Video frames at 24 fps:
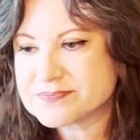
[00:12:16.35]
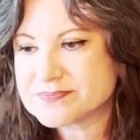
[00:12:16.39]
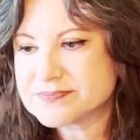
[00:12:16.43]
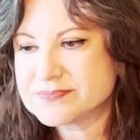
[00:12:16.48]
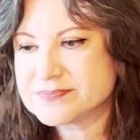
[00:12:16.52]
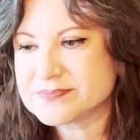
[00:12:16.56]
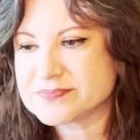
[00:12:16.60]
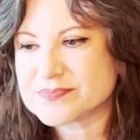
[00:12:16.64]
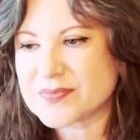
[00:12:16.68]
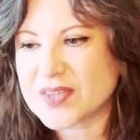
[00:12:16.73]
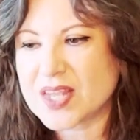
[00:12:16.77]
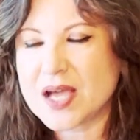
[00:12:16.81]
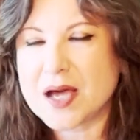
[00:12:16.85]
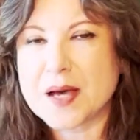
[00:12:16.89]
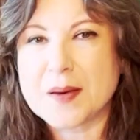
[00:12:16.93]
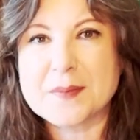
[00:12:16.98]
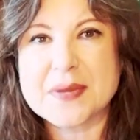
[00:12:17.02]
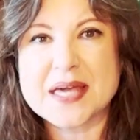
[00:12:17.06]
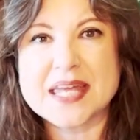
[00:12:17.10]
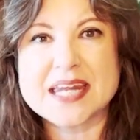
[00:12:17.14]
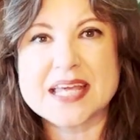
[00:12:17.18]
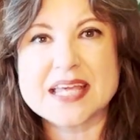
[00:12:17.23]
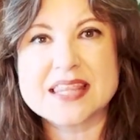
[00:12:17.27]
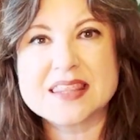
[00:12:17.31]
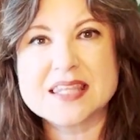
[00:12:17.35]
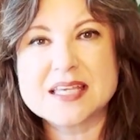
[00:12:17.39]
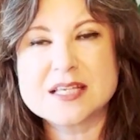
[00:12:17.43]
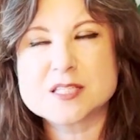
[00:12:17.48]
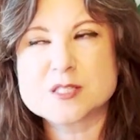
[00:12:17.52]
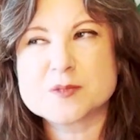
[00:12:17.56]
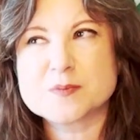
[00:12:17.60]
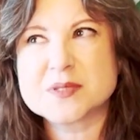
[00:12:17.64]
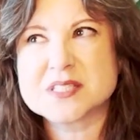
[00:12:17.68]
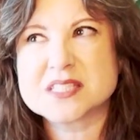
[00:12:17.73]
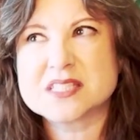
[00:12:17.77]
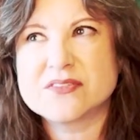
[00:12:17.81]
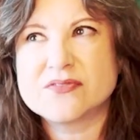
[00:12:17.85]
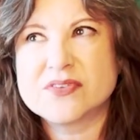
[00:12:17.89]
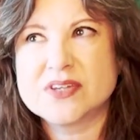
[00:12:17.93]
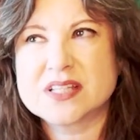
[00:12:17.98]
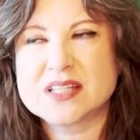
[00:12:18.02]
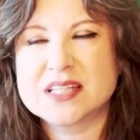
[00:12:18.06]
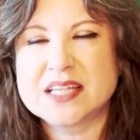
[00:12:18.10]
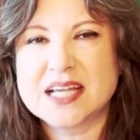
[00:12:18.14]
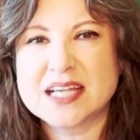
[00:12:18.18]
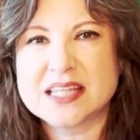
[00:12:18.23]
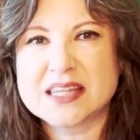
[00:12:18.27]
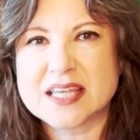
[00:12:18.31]
And I think
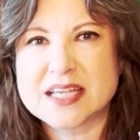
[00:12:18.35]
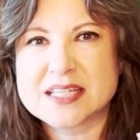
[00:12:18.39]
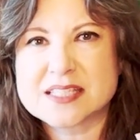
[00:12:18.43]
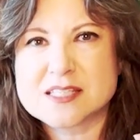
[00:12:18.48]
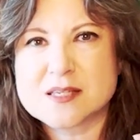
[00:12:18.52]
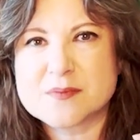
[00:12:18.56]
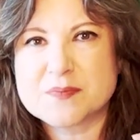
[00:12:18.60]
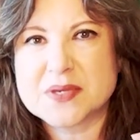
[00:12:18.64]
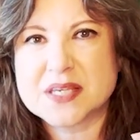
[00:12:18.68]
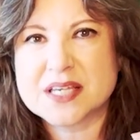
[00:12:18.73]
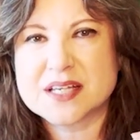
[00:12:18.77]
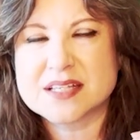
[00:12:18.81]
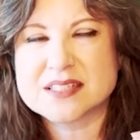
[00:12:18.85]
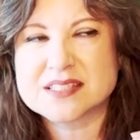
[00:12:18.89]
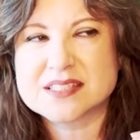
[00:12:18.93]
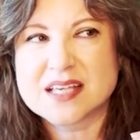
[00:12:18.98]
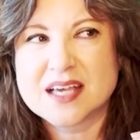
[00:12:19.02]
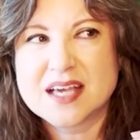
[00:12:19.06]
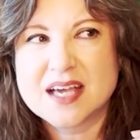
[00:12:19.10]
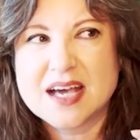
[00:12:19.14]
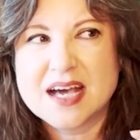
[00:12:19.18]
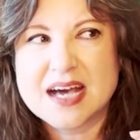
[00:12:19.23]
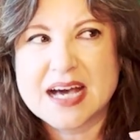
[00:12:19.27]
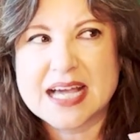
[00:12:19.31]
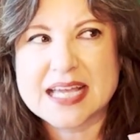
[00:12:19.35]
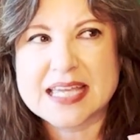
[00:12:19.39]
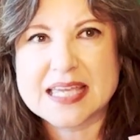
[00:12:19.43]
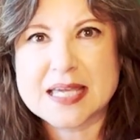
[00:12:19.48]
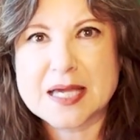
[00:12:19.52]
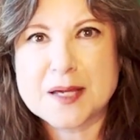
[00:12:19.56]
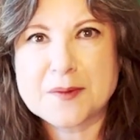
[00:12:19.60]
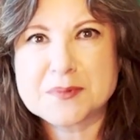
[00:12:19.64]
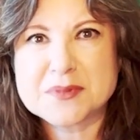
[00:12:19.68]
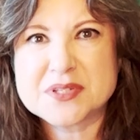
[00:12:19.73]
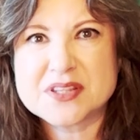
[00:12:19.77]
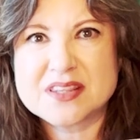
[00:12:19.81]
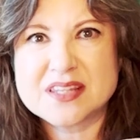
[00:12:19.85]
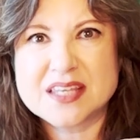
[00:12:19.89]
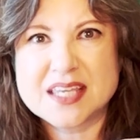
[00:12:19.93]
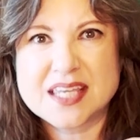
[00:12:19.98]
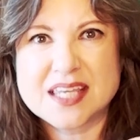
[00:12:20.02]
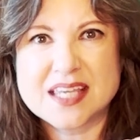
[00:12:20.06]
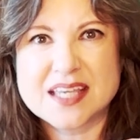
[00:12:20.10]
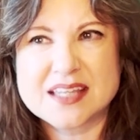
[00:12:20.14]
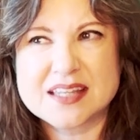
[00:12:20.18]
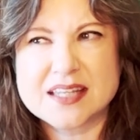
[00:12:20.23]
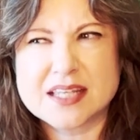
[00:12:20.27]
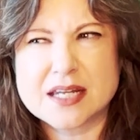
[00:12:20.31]
specifically I liked it because I kept
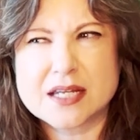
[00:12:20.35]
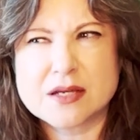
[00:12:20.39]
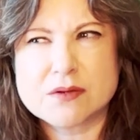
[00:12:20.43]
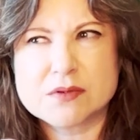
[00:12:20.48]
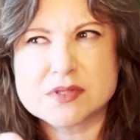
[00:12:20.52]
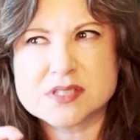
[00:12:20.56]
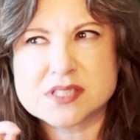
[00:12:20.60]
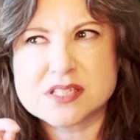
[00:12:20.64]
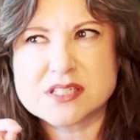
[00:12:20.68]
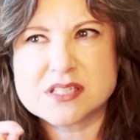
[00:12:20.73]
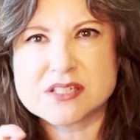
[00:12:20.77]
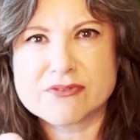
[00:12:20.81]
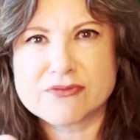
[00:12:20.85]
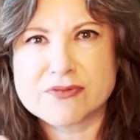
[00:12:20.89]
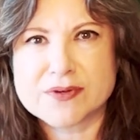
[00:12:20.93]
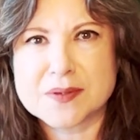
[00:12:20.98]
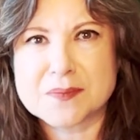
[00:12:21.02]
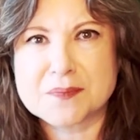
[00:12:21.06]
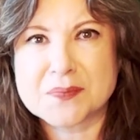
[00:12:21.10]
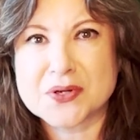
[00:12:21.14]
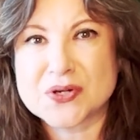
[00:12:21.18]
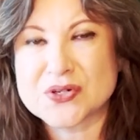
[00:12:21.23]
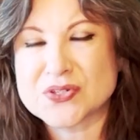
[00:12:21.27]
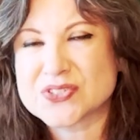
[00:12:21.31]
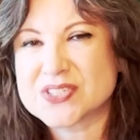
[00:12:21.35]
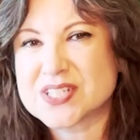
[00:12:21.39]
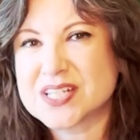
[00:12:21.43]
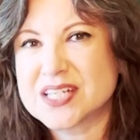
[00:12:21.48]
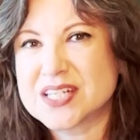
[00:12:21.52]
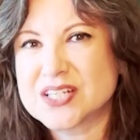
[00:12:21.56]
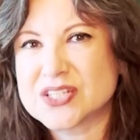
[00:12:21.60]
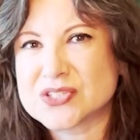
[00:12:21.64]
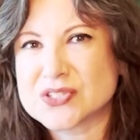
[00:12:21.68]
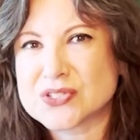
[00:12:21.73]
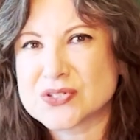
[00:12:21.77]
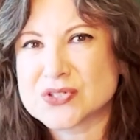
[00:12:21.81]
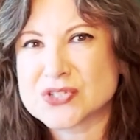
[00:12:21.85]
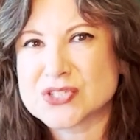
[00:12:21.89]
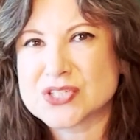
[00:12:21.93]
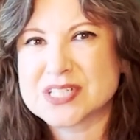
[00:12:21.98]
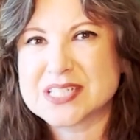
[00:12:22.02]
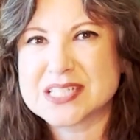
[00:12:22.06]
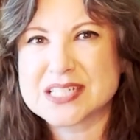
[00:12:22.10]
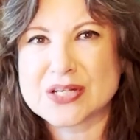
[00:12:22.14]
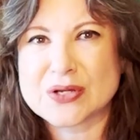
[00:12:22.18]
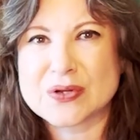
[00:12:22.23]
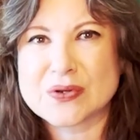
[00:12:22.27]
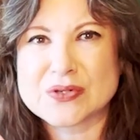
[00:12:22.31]
thinking that it was a different person, and so she
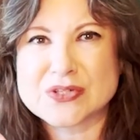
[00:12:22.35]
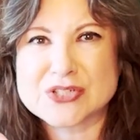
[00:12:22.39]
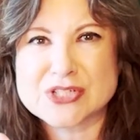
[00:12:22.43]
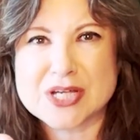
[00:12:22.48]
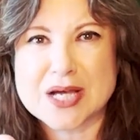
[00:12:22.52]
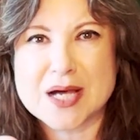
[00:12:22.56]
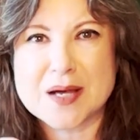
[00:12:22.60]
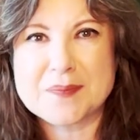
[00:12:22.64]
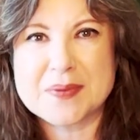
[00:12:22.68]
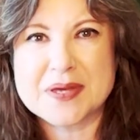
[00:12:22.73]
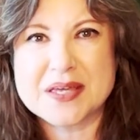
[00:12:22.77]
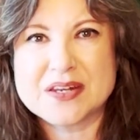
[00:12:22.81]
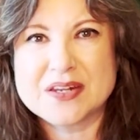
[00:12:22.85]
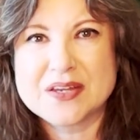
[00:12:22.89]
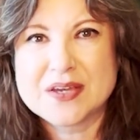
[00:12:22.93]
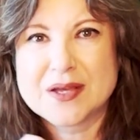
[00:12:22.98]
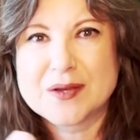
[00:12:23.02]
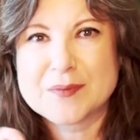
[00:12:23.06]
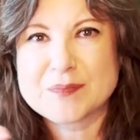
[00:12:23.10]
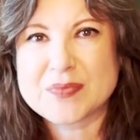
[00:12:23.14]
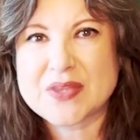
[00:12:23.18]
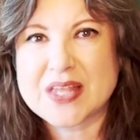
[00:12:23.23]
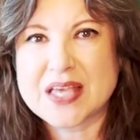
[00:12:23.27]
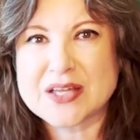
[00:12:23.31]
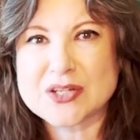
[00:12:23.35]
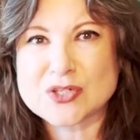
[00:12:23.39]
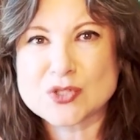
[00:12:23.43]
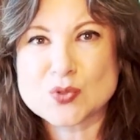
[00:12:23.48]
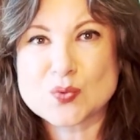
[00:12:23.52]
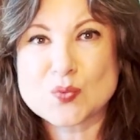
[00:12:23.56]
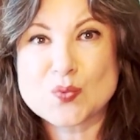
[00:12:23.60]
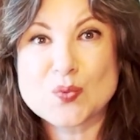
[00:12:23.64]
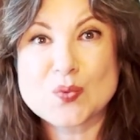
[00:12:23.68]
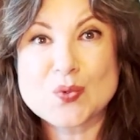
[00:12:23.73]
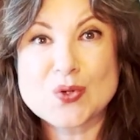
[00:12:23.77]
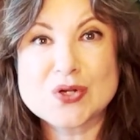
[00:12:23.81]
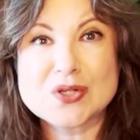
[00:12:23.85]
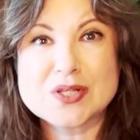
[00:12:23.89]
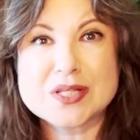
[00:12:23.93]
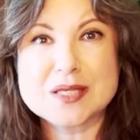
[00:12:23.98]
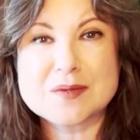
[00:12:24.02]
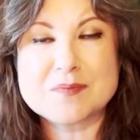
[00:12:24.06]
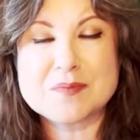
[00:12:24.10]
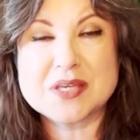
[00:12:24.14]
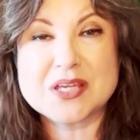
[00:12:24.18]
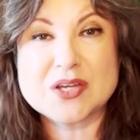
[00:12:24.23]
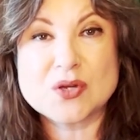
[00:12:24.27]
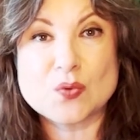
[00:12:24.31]
did a good job at
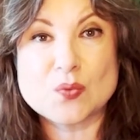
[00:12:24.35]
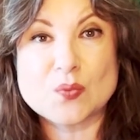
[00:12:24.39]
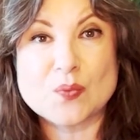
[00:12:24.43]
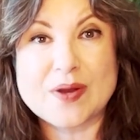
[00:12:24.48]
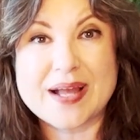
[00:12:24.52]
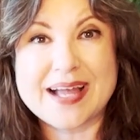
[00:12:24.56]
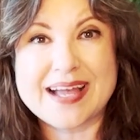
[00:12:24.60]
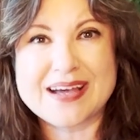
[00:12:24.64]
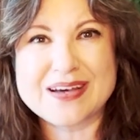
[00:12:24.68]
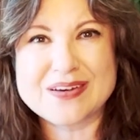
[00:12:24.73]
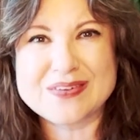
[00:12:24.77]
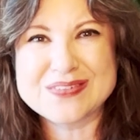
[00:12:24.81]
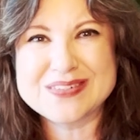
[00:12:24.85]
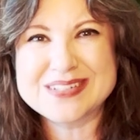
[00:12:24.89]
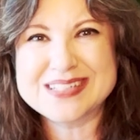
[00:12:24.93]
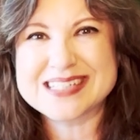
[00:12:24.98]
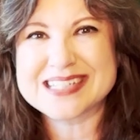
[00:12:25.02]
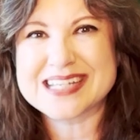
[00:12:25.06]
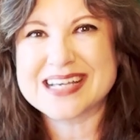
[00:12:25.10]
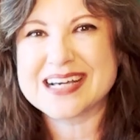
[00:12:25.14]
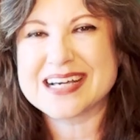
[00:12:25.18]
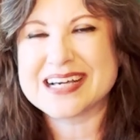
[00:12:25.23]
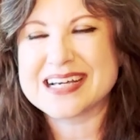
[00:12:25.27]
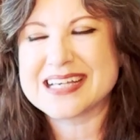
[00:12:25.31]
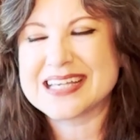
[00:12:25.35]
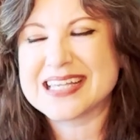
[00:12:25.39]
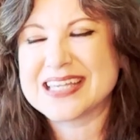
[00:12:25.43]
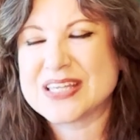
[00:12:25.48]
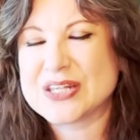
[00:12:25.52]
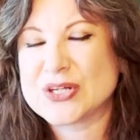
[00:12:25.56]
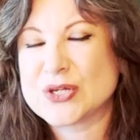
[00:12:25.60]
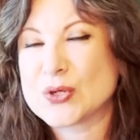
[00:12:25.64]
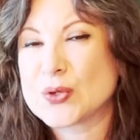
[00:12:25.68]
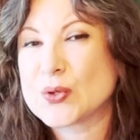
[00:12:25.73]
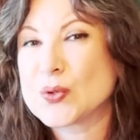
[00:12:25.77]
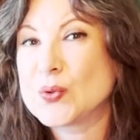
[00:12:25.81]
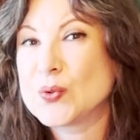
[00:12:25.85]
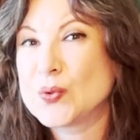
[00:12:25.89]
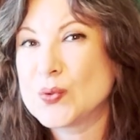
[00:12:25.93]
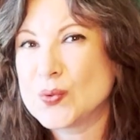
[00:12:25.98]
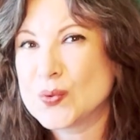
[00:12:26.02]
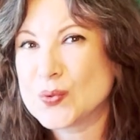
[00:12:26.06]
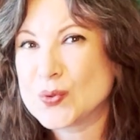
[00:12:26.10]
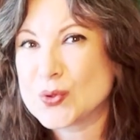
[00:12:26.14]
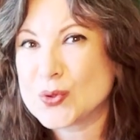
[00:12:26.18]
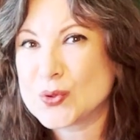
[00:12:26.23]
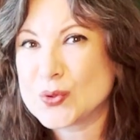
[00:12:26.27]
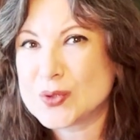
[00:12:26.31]
twirling me around in
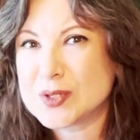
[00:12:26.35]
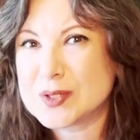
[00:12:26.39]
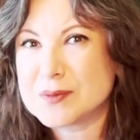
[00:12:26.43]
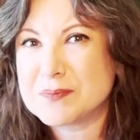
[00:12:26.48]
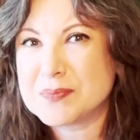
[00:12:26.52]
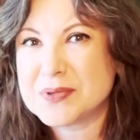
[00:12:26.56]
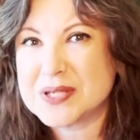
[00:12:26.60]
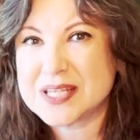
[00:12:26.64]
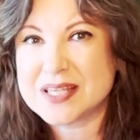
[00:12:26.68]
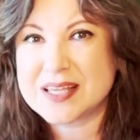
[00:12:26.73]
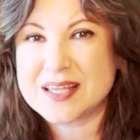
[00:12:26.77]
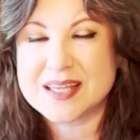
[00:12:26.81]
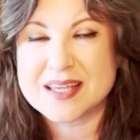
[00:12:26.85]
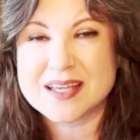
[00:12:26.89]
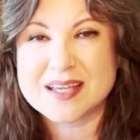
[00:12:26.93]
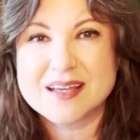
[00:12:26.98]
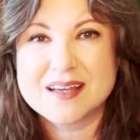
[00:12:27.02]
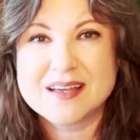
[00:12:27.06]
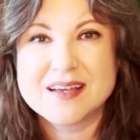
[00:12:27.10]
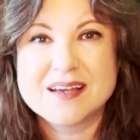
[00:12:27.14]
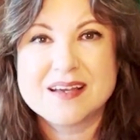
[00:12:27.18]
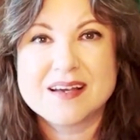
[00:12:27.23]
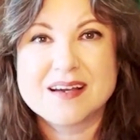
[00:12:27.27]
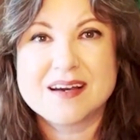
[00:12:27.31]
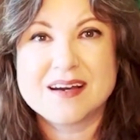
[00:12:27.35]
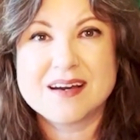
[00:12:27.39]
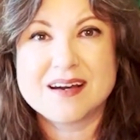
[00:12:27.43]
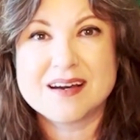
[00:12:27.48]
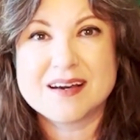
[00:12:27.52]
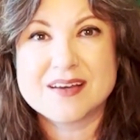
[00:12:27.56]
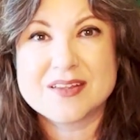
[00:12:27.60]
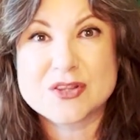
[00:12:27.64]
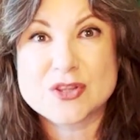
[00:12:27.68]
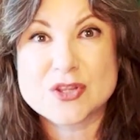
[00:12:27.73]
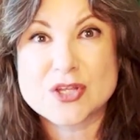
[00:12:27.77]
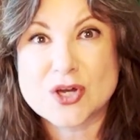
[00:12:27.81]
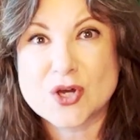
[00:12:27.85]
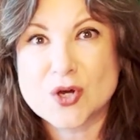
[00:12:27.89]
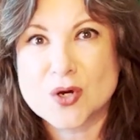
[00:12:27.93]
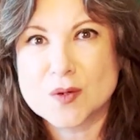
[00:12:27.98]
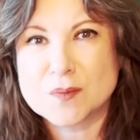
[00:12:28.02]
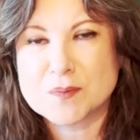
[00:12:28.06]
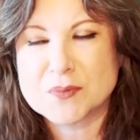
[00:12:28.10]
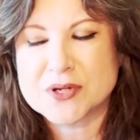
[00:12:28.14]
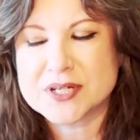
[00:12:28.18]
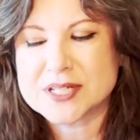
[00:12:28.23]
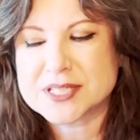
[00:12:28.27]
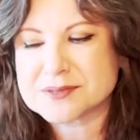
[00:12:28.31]
who could be the
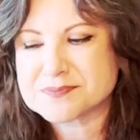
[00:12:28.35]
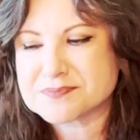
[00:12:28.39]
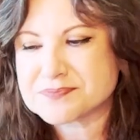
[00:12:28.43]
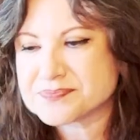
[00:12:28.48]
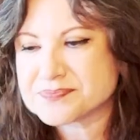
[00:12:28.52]
culprit.